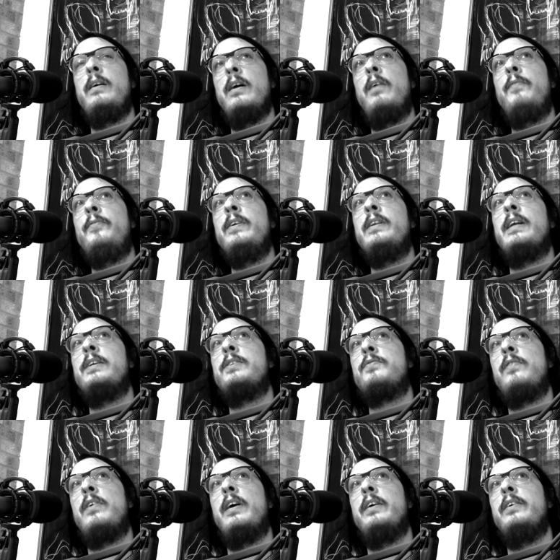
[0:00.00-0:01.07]
I think that's
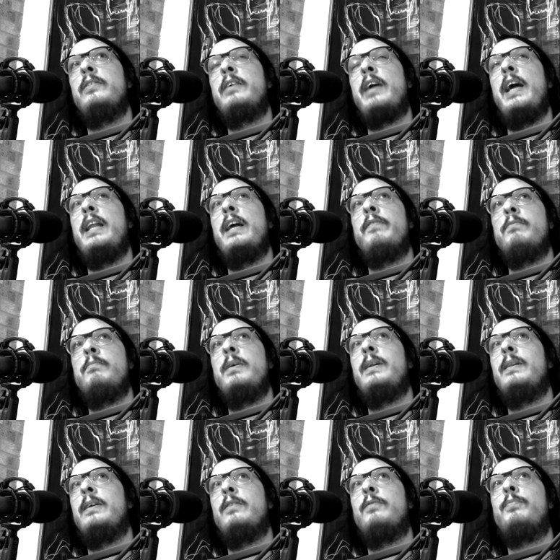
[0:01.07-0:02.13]
right. You can have a
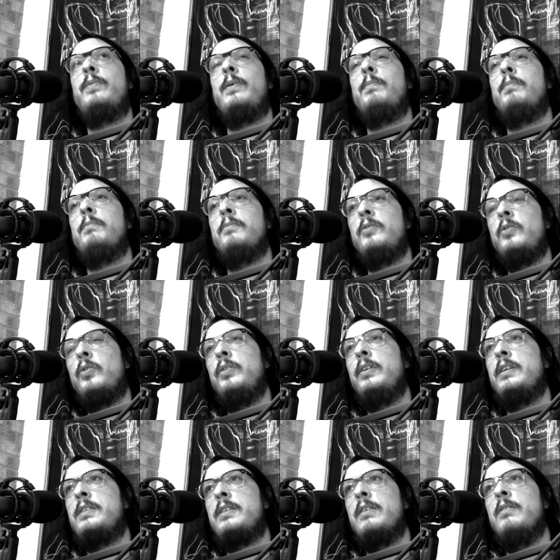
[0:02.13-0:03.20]
mental health problem and not
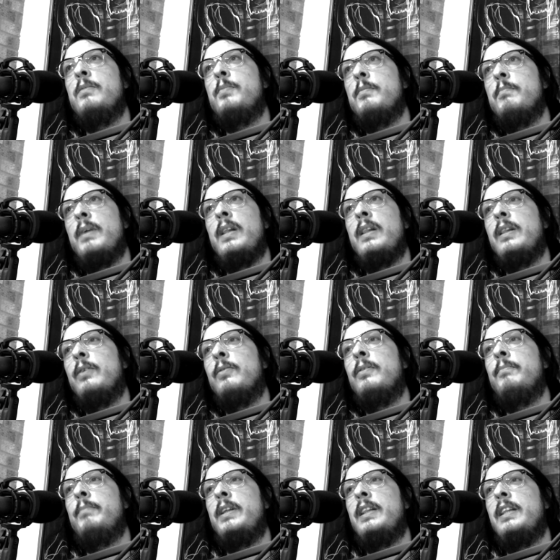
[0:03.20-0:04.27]
necessarily be mentally
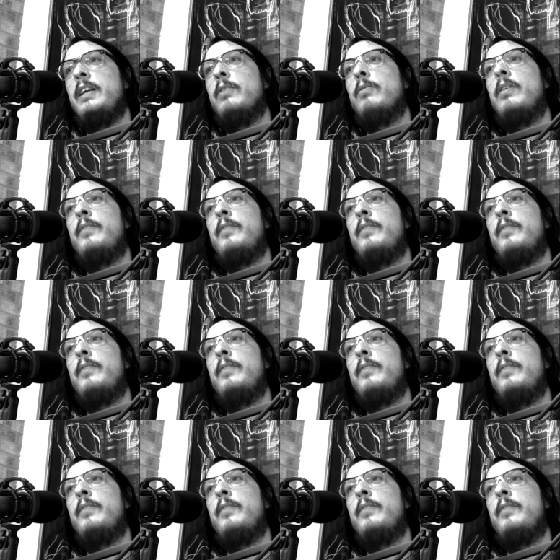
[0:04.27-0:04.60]
ill.